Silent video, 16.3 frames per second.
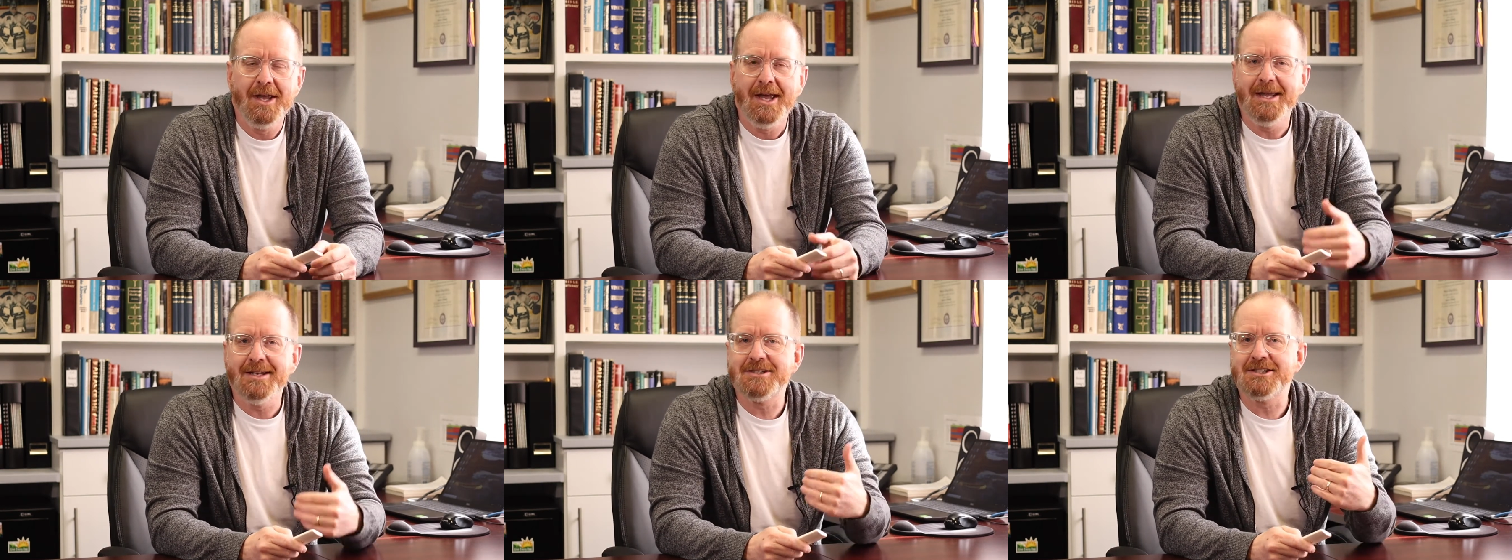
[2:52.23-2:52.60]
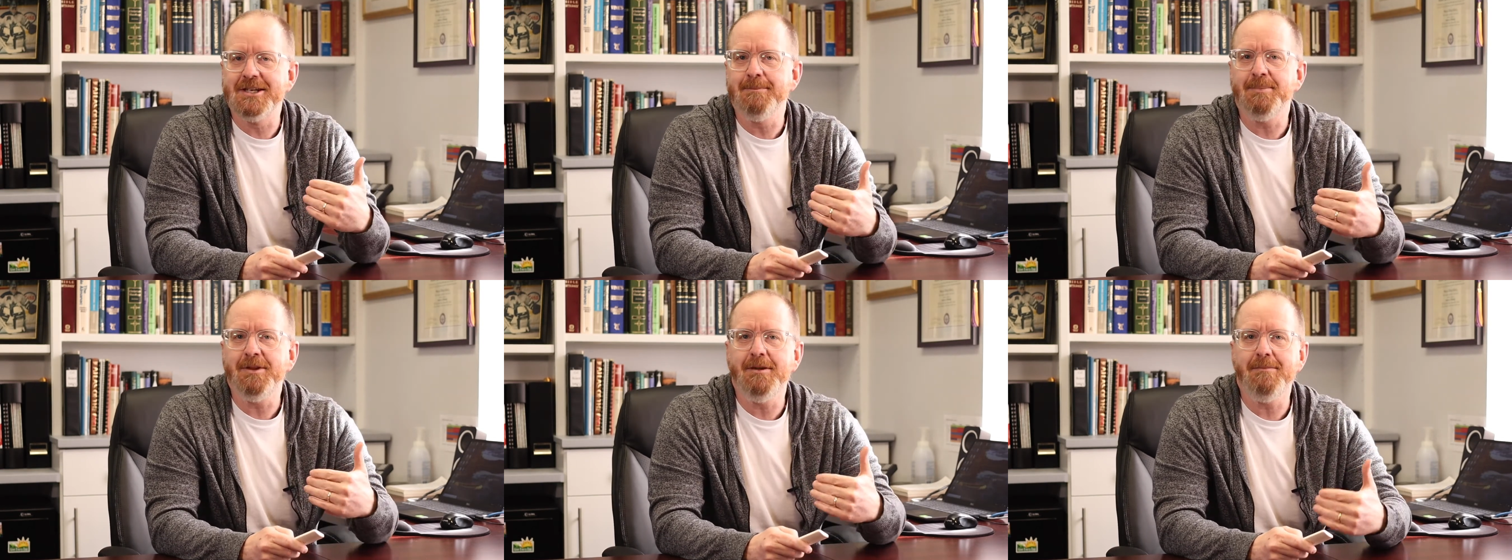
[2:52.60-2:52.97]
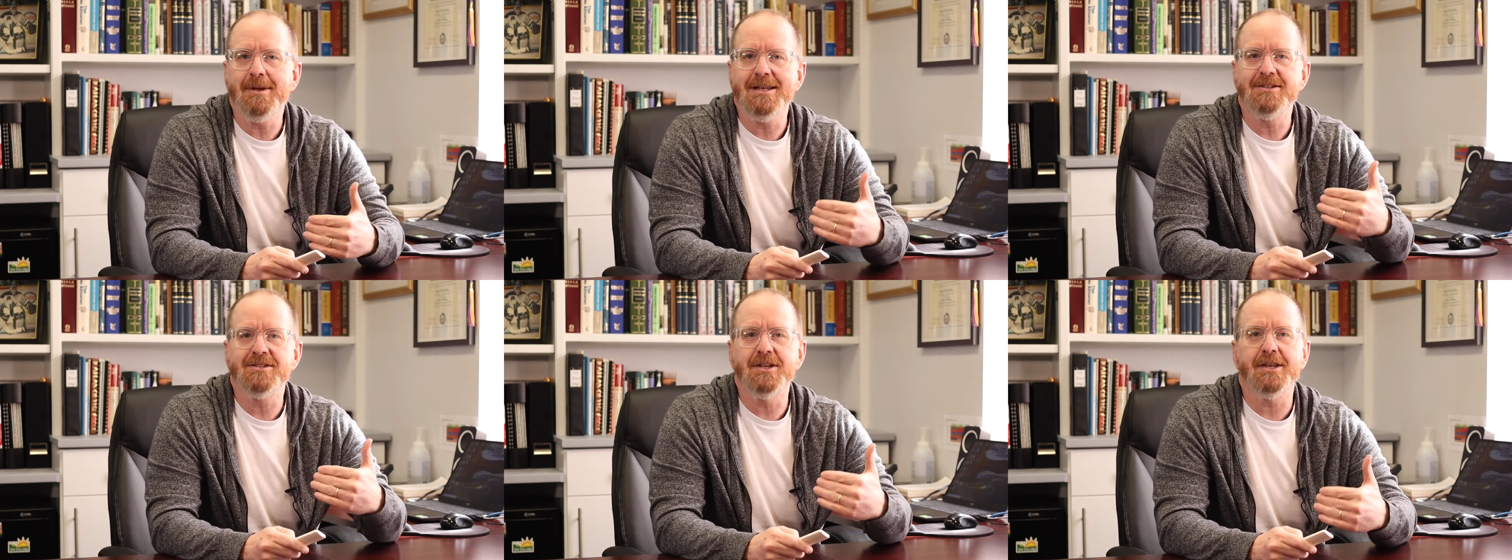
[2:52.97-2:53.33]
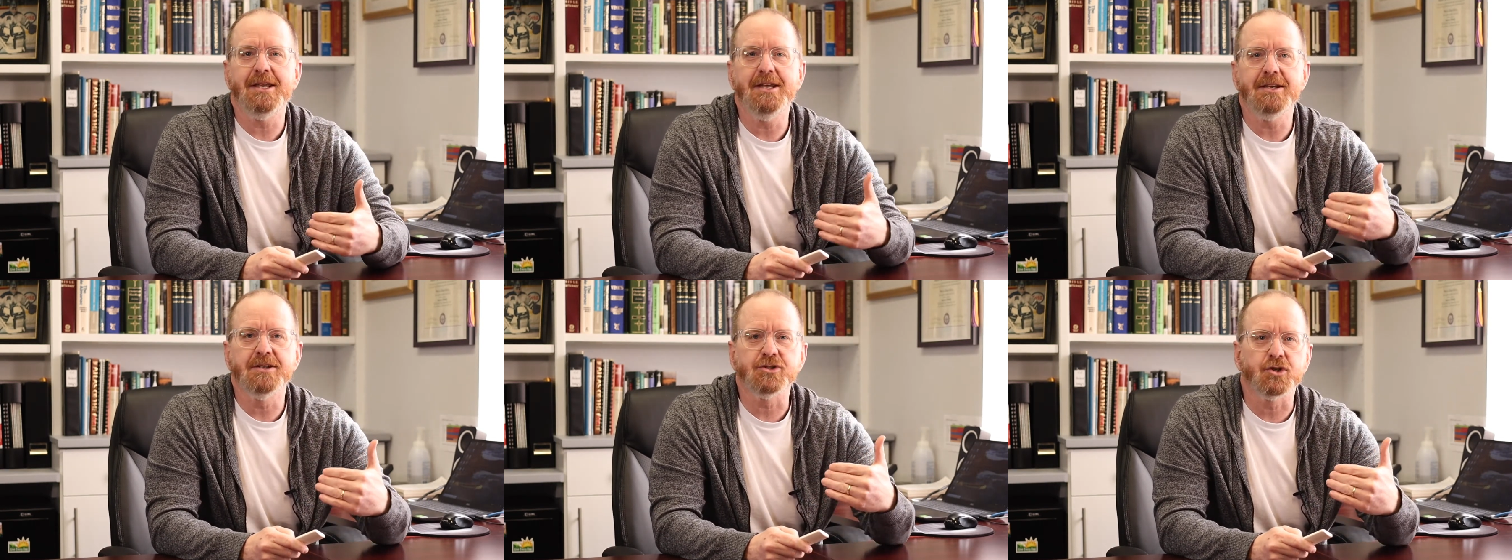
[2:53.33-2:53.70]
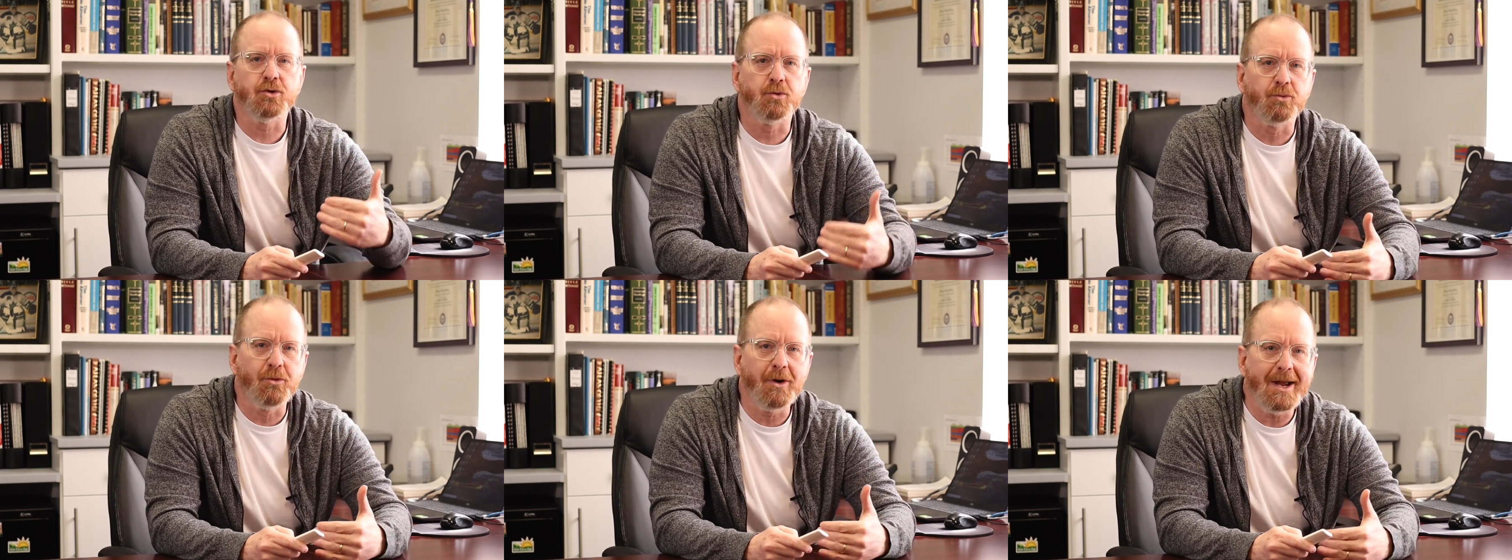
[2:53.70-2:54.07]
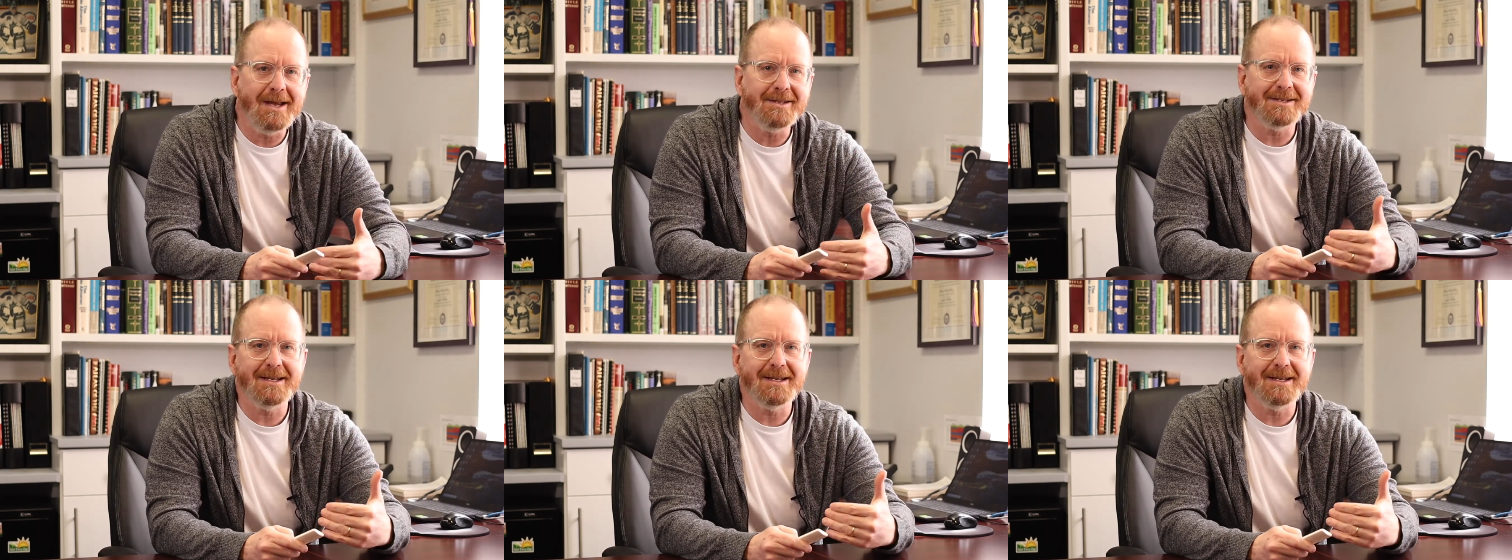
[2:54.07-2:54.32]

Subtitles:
It simply means that he is great